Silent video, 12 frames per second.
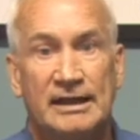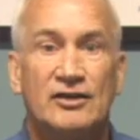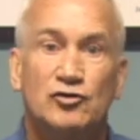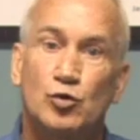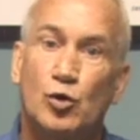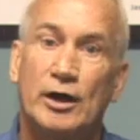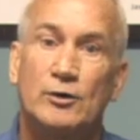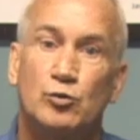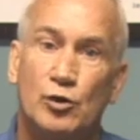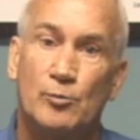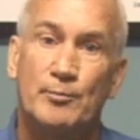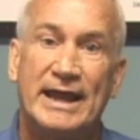is what
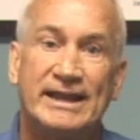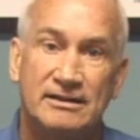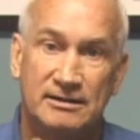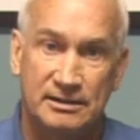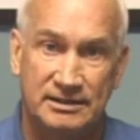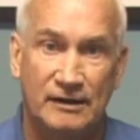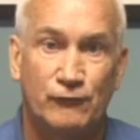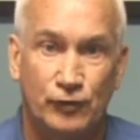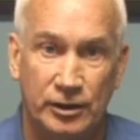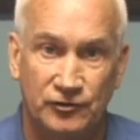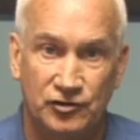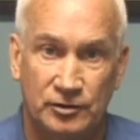will make the
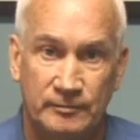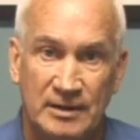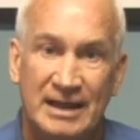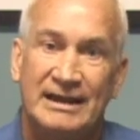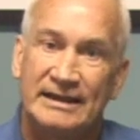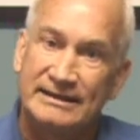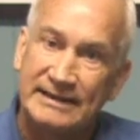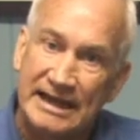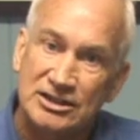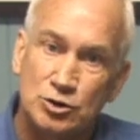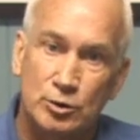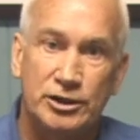difference.
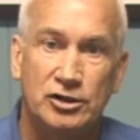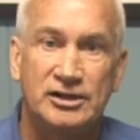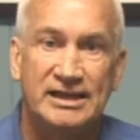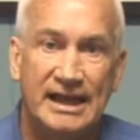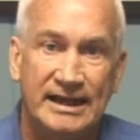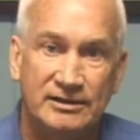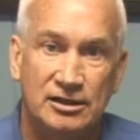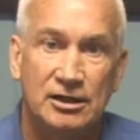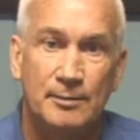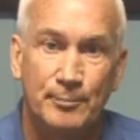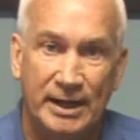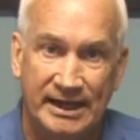That's where you gain the
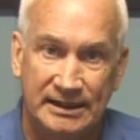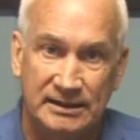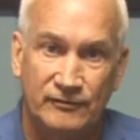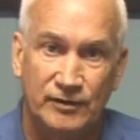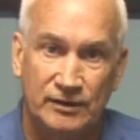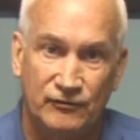competitive